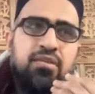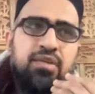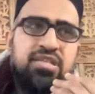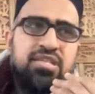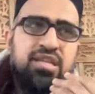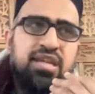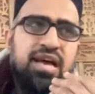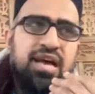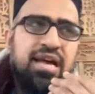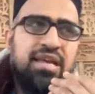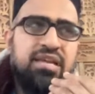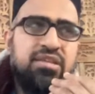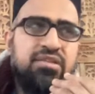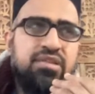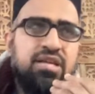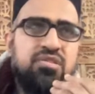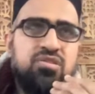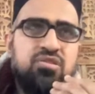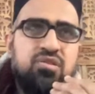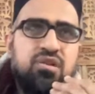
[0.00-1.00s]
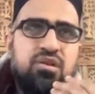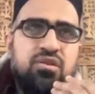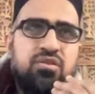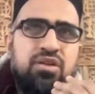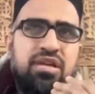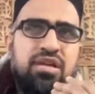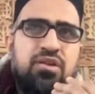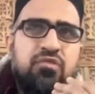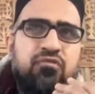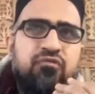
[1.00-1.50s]
That's an ayah that's
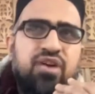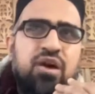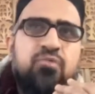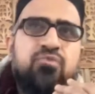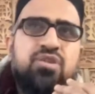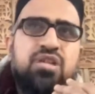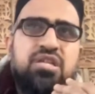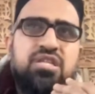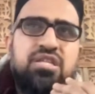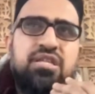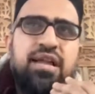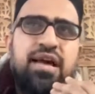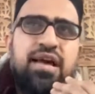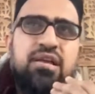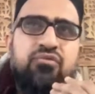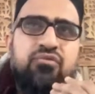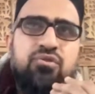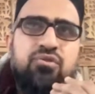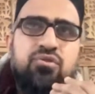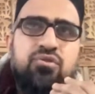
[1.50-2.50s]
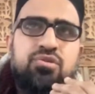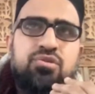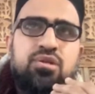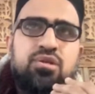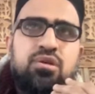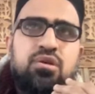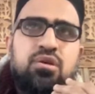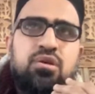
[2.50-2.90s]
like a foundational ayah for us.